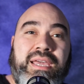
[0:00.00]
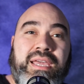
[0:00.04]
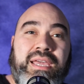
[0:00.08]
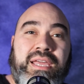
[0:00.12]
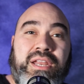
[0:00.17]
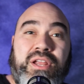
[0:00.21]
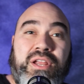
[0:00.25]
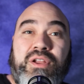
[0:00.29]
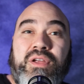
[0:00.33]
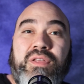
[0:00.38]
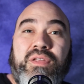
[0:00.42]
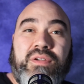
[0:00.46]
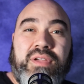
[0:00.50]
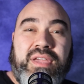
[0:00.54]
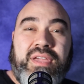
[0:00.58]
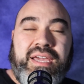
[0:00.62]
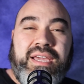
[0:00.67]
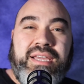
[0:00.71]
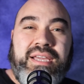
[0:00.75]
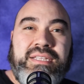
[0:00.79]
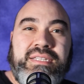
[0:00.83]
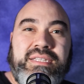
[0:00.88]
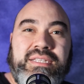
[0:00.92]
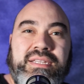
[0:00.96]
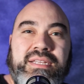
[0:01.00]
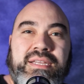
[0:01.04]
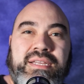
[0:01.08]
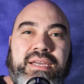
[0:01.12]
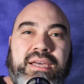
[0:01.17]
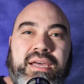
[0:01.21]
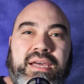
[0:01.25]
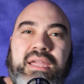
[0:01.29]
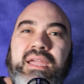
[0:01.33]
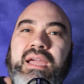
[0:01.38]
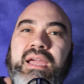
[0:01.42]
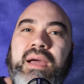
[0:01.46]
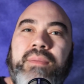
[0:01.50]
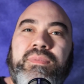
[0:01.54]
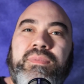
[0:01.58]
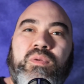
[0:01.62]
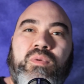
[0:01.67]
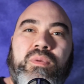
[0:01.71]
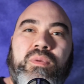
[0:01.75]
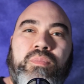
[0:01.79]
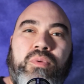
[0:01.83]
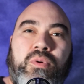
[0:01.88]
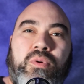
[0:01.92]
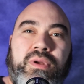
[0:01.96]
In another case, a
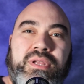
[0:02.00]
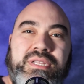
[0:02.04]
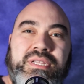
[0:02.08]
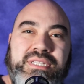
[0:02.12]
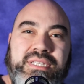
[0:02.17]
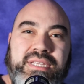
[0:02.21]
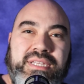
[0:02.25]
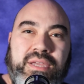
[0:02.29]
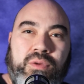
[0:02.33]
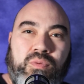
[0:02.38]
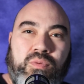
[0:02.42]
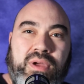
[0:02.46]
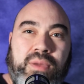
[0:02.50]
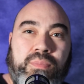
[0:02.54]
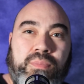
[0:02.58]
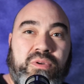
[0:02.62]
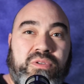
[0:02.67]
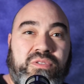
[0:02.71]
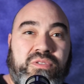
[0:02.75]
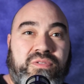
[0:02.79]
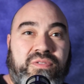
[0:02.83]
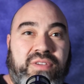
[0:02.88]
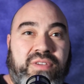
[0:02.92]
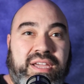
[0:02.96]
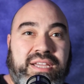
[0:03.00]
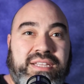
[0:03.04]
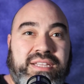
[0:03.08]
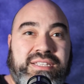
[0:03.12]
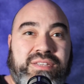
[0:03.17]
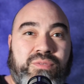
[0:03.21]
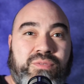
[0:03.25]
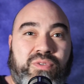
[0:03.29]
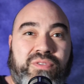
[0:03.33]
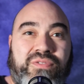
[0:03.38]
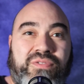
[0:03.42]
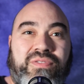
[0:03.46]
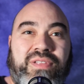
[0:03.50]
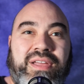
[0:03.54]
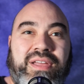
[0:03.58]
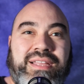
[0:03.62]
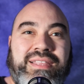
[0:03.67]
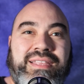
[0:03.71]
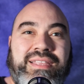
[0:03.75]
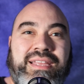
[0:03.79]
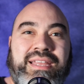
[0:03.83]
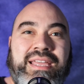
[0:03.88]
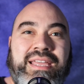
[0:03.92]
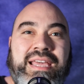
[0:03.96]
captain reported seeing Repo's face
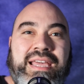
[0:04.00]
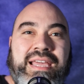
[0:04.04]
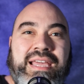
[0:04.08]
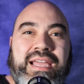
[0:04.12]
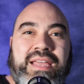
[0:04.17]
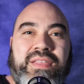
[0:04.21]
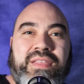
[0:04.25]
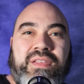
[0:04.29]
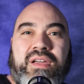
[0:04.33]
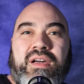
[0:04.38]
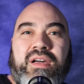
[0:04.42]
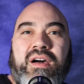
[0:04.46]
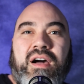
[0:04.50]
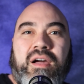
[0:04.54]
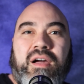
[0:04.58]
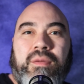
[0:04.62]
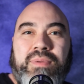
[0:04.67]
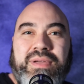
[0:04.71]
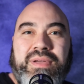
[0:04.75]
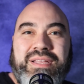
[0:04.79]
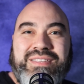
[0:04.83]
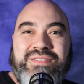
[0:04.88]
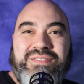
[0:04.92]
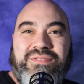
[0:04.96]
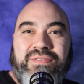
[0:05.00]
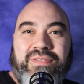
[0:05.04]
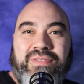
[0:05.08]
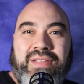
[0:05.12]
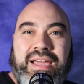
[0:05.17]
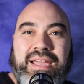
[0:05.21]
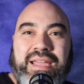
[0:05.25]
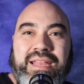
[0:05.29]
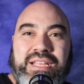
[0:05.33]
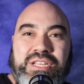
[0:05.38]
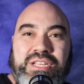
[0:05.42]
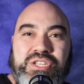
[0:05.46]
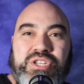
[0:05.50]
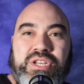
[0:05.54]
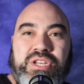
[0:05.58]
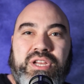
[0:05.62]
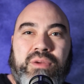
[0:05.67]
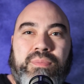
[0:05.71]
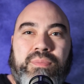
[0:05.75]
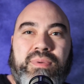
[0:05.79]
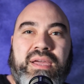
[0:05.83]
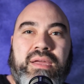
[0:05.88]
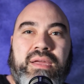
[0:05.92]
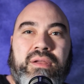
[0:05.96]
reflected in the cockpit's flight
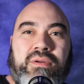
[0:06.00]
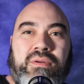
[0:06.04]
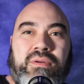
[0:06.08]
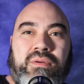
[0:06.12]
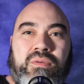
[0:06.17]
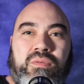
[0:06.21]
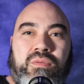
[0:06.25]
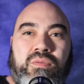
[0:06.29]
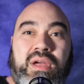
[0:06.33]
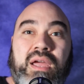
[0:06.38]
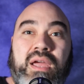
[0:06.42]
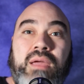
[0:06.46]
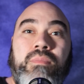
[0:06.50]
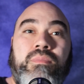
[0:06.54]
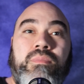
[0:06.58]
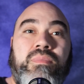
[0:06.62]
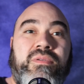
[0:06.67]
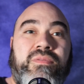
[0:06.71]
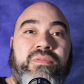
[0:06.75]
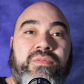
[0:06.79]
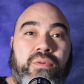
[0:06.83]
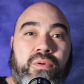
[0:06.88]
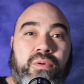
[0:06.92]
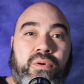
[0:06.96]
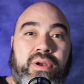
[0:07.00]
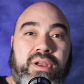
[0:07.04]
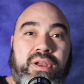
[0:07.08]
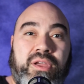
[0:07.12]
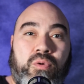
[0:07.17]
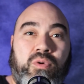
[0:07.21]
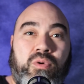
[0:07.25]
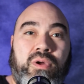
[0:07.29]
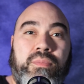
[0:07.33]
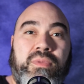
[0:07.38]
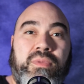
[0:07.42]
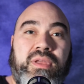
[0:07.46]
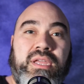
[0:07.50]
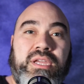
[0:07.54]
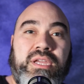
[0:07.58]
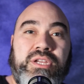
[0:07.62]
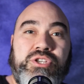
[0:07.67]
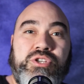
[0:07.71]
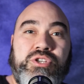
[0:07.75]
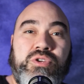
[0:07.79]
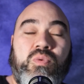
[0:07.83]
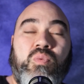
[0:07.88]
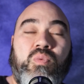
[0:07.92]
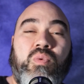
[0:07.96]
engineer panel right before an equipment
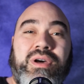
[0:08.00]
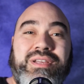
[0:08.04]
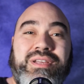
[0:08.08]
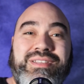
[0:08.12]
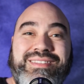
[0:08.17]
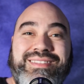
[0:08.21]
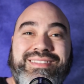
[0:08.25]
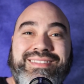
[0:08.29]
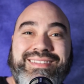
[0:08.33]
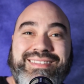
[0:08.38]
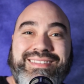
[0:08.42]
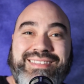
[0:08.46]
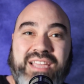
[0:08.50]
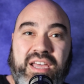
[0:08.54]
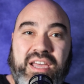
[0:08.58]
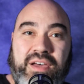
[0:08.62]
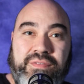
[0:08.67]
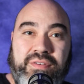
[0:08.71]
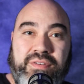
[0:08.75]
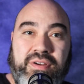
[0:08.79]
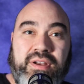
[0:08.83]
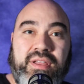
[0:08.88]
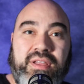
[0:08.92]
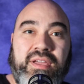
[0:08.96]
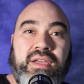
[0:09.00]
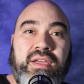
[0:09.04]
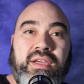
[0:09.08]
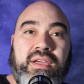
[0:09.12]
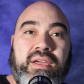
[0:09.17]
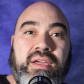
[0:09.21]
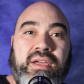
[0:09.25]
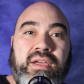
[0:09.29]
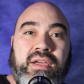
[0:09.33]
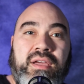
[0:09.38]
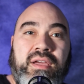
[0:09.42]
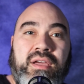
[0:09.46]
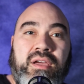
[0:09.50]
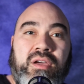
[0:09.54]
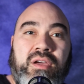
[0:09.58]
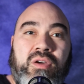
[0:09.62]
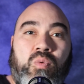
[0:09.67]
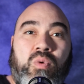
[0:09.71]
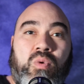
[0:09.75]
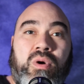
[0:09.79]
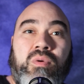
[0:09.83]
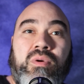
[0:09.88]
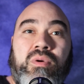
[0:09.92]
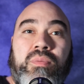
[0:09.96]
issue was discovered.
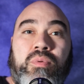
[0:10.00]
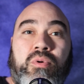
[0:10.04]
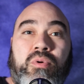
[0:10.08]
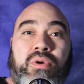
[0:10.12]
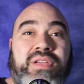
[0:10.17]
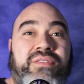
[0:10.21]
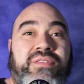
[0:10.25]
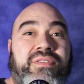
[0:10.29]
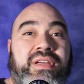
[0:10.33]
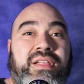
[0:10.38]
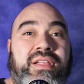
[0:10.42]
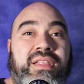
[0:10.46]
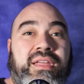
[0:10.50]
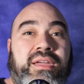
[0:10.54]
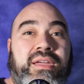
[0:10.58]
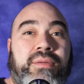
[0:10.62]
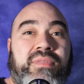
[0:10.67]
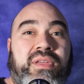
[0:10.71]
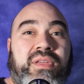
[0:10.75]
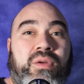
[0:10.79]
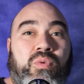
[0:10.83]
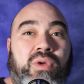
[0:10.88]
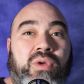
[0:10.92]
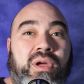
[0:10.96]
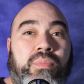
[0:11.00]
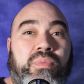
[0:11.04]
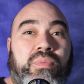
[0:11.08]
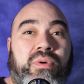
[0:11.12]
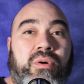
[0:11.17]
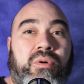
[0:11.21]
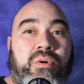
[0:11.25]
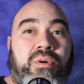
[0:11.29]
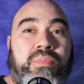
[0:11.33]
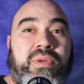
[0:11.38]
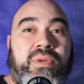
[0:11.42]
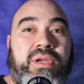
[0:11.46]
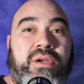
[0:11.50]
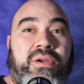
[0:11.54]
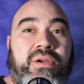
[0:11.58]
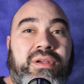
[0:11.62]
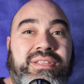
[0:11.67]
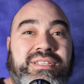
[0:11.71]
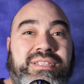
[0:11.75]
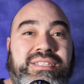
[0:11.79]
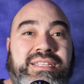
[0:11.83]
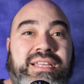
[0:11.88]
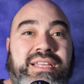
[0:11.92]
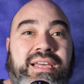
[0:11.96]
One report even claimed that Repo appeared
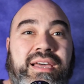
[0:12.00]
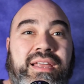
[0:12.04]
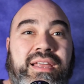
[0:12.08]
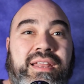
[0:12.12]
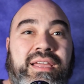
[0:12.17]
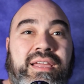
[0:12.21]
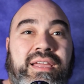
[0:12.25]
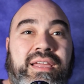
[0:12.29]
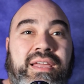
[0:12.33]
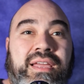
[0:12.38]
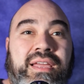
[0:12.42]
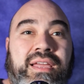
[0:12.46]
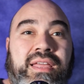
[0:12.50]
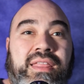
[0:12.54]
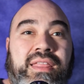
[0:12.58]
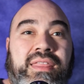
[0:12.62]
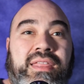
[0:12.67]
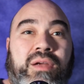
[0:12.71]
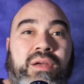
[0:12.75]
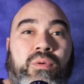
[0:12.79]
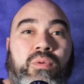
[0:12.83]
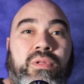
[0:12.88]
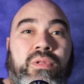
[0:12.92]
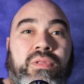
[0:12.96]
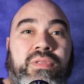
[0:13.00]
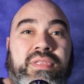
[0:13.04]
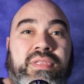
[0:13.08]
and said, "There will